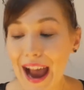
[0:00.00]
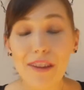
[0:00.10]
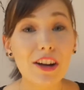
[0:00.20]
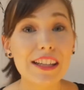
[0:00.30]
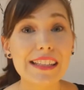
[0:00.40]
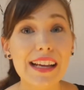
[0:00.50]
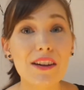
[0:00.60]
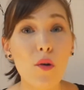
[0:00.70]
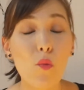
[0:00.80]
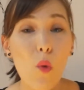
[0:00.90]
I've already
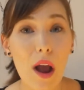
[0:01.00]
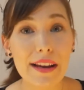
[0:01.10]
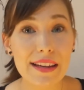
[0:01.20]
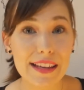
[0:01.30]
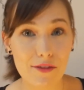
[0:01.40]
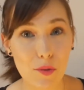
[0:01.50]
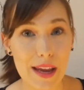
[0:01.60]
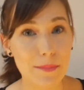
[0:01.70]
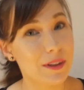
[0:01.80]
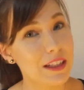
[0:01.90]
done one
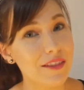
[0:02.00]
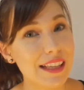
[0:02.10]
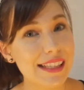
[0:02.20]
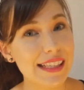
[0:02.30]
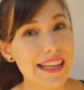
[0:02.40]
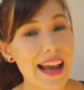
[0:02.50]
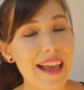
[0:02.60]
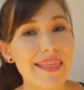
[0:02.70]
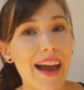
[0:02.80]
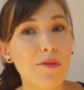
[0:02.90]
giveaway previously,
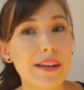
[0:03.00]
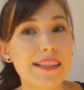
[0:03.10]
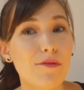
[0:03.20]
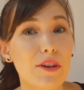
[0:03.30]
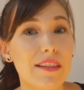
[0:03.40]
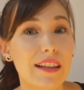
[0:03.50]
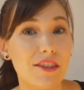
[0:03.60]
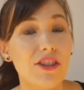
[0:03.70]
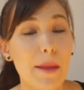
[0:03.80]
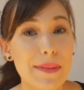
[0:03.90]
and that was for
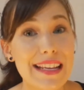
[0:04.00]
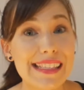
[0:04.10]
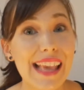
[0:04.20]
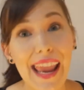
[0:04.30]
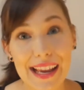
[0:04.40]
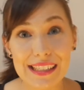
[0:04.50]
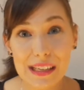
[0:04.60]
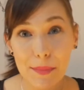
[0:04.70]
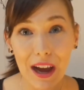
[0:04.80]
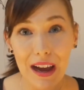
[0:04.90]
the Japanese
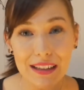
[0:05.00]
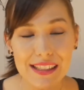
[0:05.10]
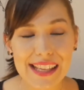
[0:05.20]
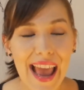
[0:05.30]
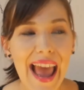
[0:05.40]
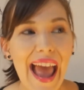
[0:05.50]
candy box.